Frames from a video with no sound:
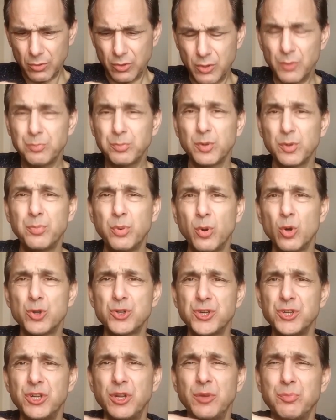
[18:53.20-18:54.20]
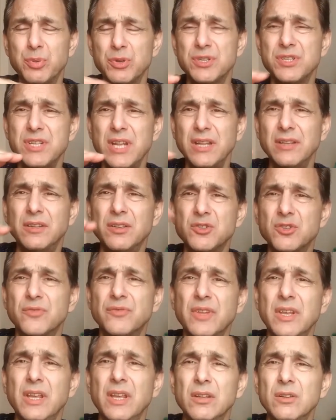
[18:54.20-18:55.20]
the proportionate percentage
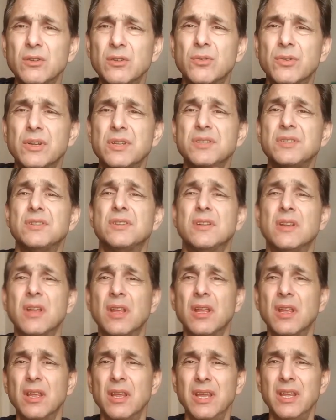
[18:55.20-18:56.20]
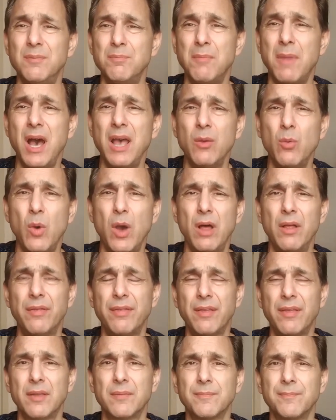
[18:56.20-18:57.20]
of the increase in my
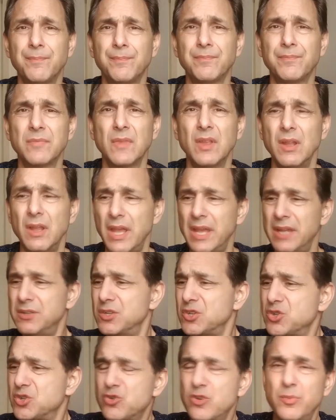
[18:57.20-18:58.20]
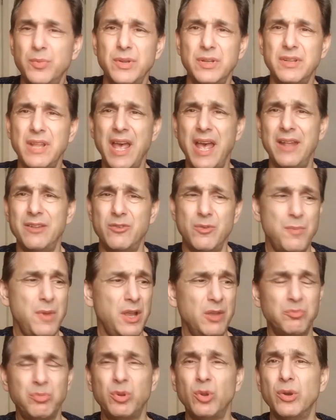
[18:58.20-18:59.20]
wealth and distribute that to
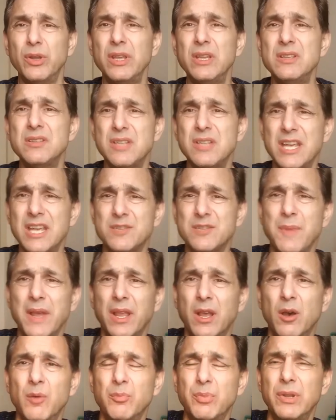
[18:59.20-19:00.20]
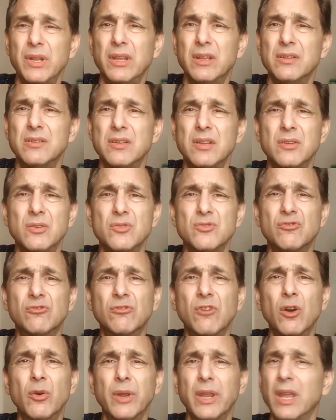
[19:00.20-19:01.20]
my employees as my company continues
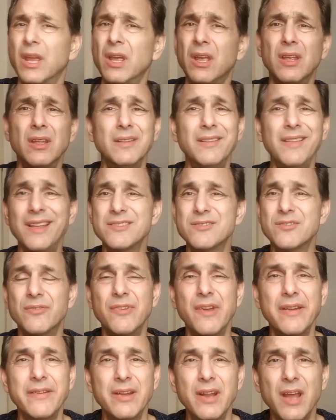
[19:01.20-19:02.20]
growing. That's a very